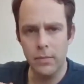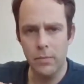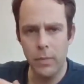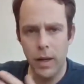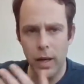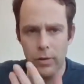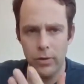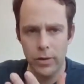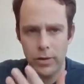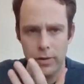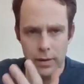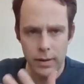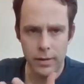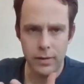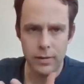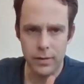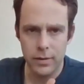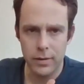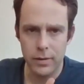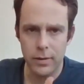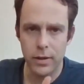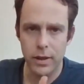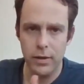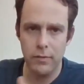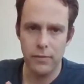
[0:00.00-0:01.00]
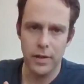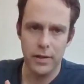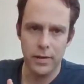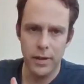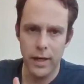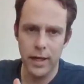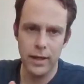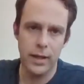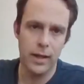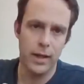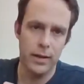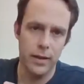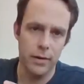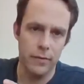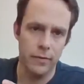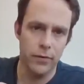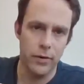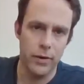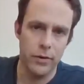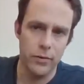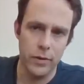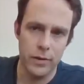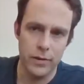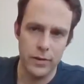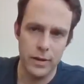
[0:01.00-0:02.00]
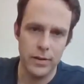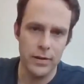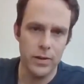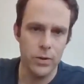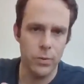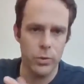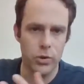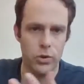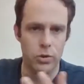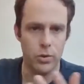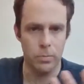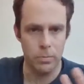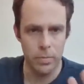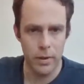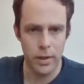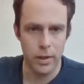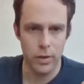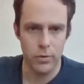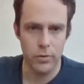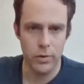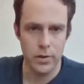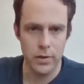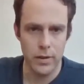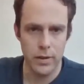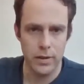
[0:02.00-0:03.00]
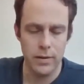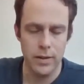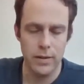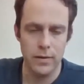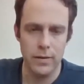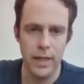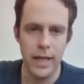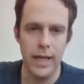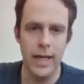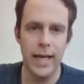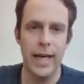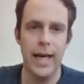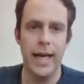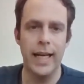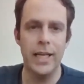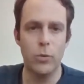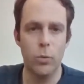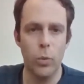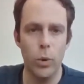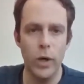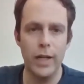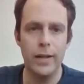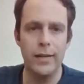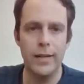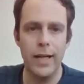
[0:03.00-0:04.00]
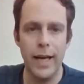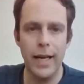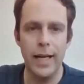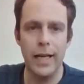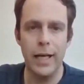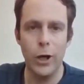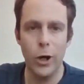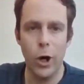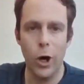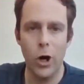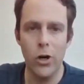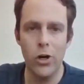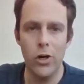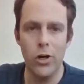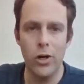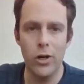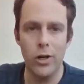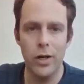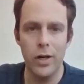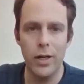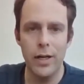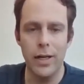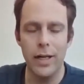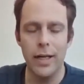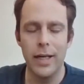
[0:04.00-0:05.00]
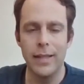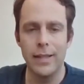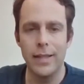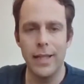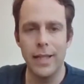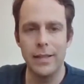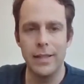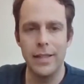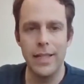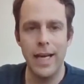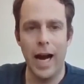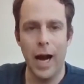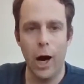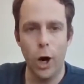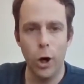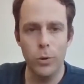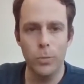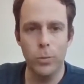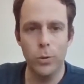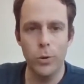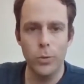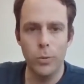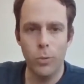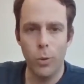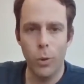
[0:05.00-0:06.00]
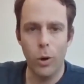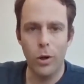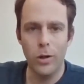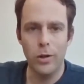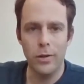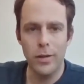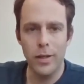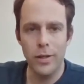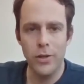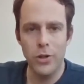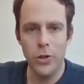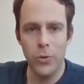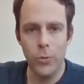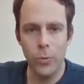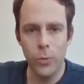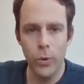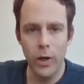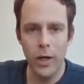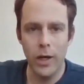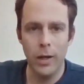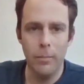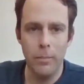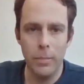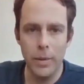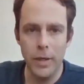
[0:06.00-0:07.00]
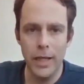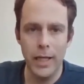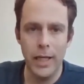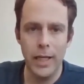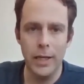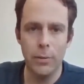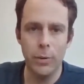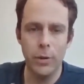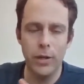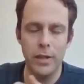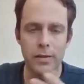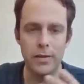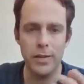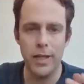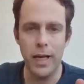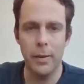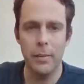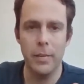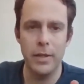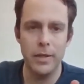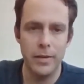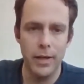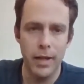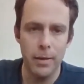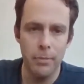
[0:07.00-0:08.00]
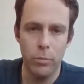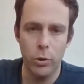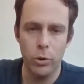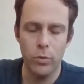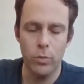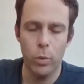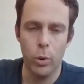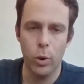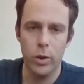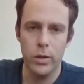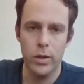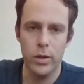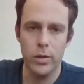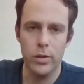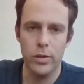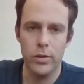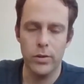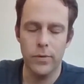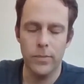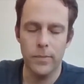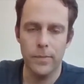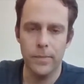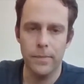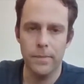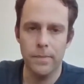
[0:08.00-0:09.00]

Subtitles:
in my resistor, if I take a different resistor with a bigger resistance, it will take longer that the output voltage will be equal the same as the input voltage.